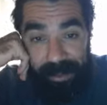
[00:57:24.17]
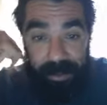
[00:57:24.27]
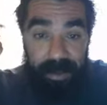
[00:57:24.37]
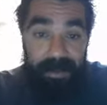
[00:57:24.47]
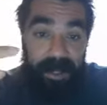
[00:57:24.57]

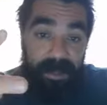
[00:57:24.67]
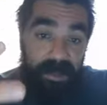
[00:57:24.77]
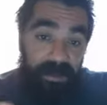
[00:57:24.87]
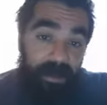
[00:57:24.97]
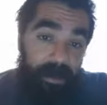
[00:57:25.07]
So we have
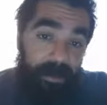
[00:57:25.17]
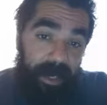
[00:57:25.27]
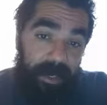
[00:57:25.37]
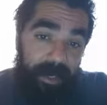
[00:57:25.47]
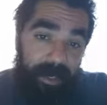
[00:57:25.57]
sales, inventory,
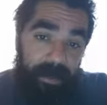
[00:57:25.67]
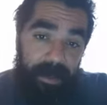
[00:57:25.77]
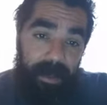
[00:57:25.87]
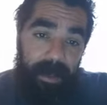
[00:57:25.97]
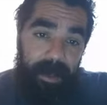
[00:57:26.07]
branding,
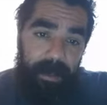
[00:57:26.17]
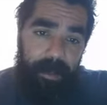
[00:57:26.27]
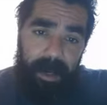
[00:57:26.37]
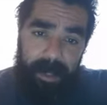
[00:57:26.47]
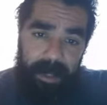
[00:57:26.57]

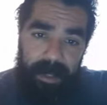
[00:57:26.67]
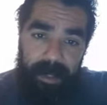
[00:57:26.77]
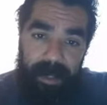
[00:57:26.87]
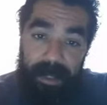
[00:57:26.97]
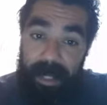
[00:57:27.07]
marketing,
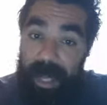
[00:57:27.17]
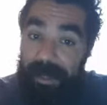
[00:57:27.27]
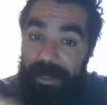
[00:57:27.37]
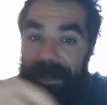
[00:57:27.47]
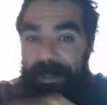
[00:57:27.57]
and then
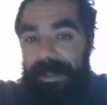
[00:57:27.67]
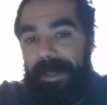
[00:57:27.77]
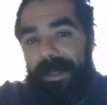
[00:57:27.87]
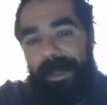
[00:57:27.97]
analytics.